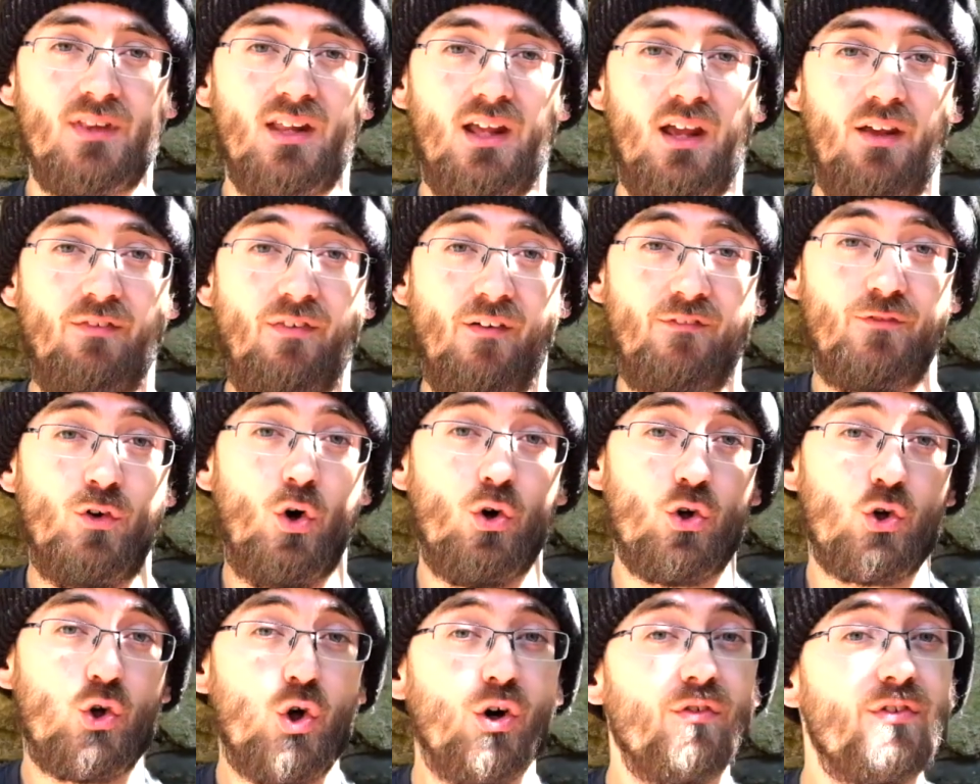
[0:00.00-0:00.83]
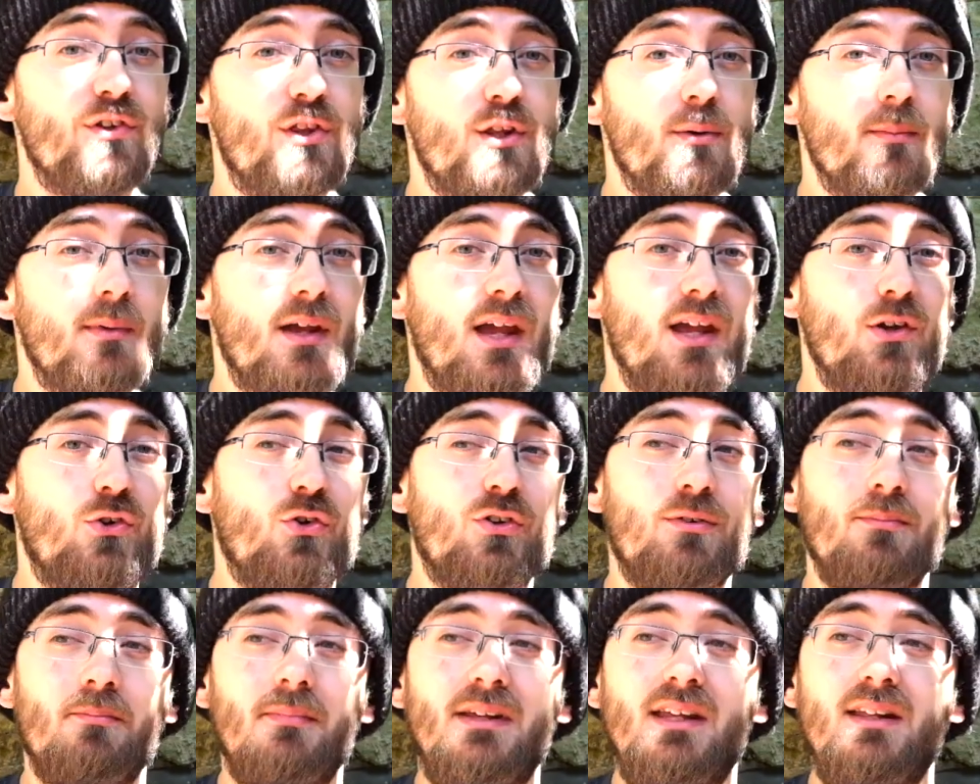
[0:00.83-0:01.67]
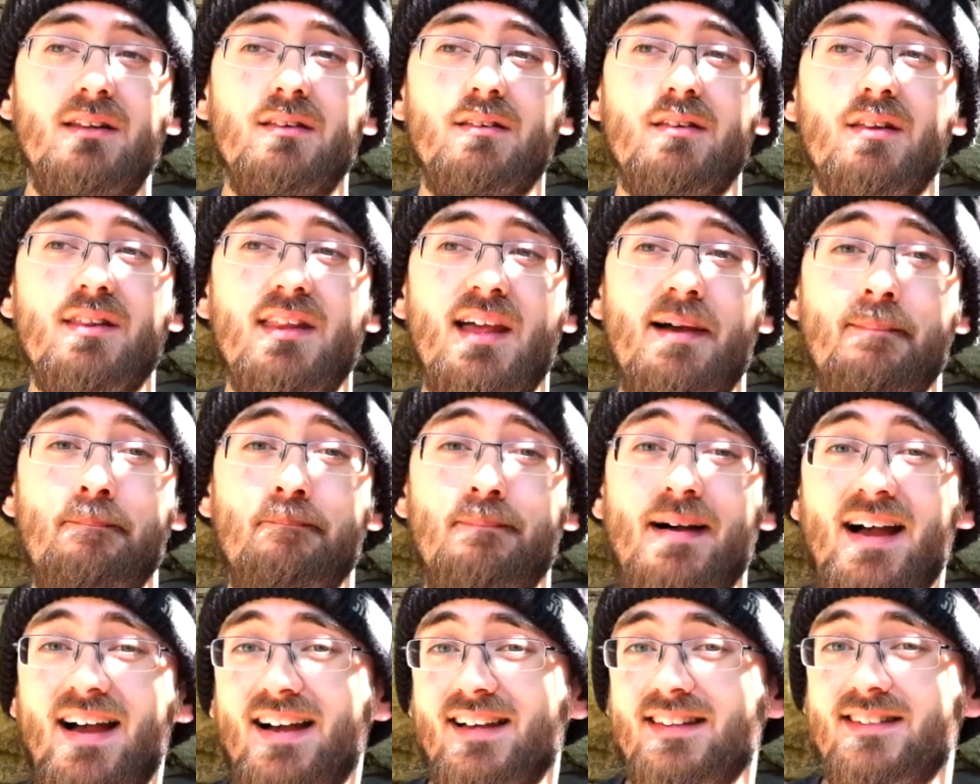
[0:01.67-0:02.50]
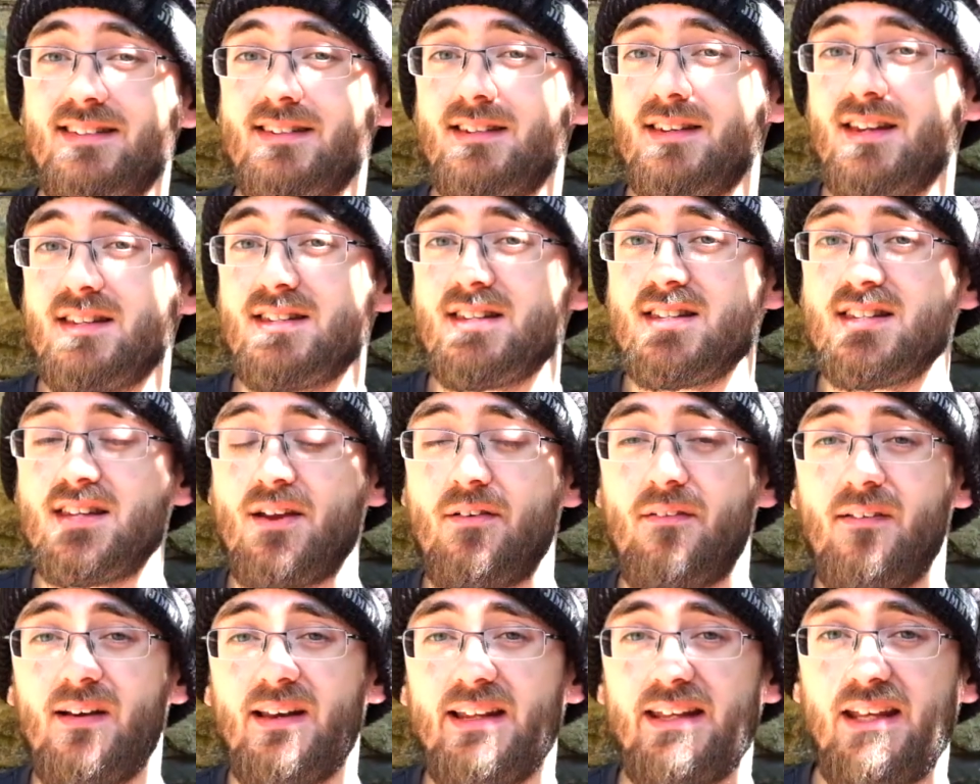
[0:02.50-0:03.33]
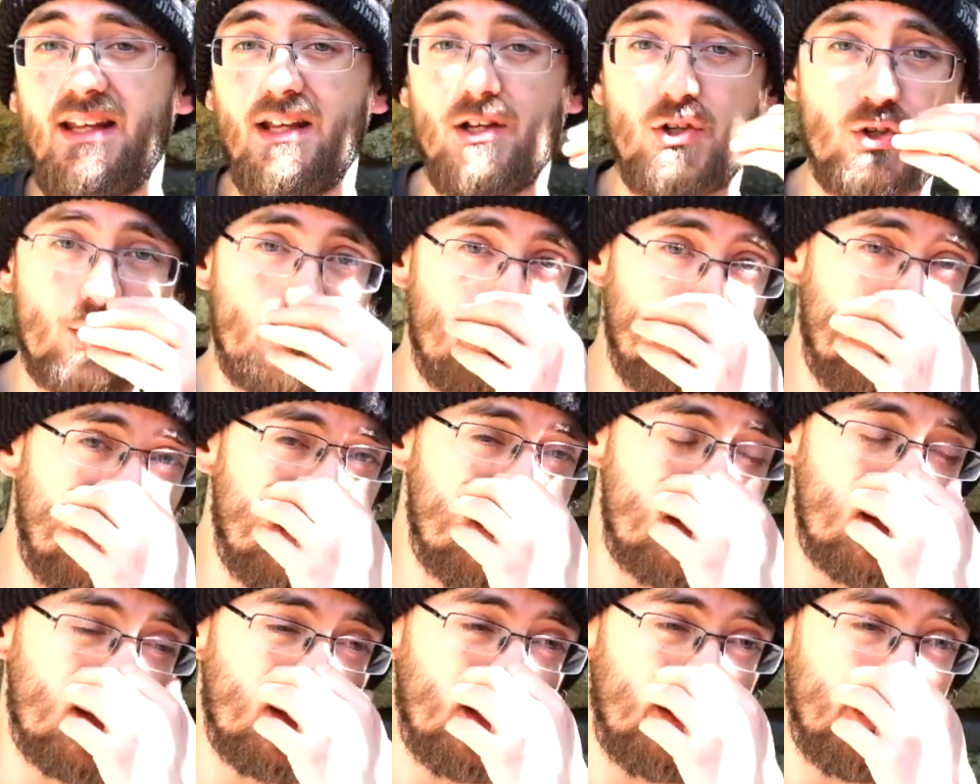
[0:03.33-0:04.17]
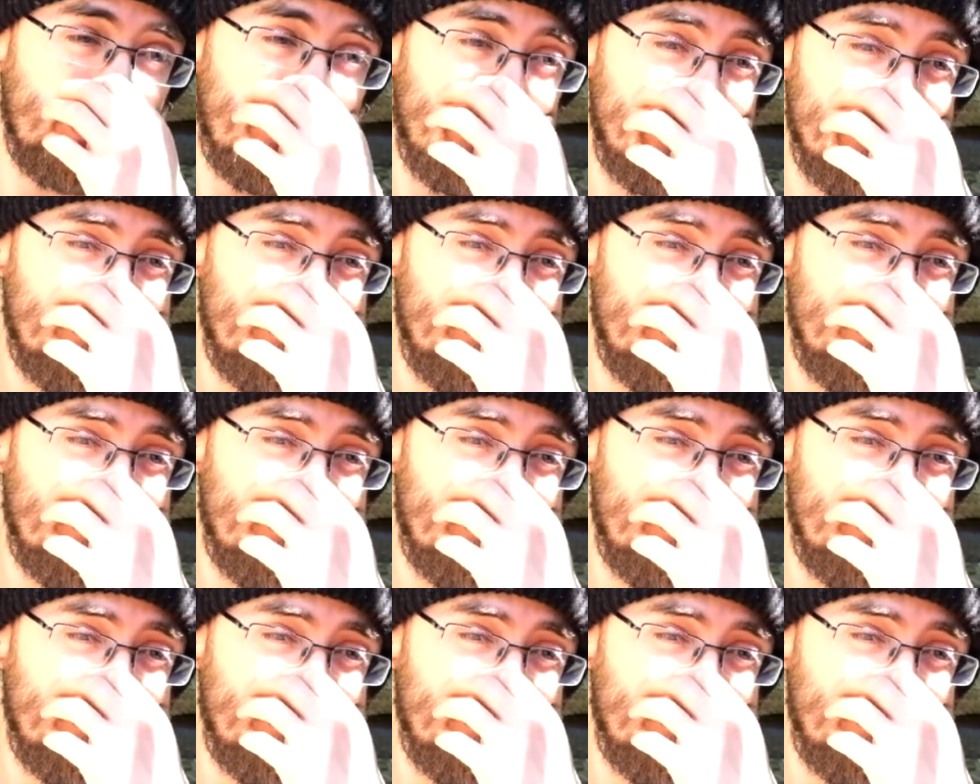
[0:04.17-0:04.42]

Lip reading: If I've not covered them, it doesn't mean that they're bad necessarily, it just means that